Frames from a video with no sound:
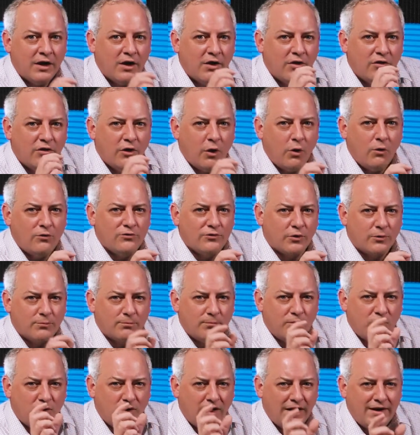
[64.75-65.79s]
those are
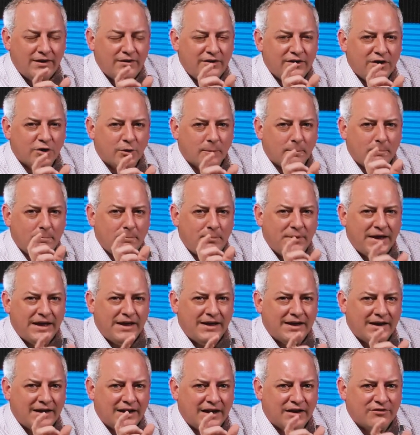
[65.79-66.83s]
likely your
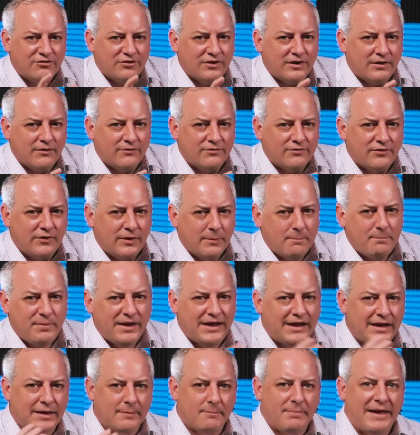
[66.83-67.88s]
big initiatives, the
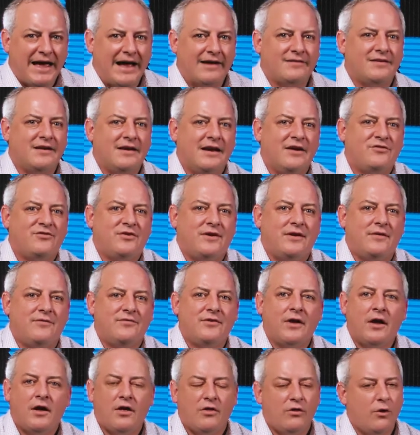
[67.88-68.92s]
big impact initiatives.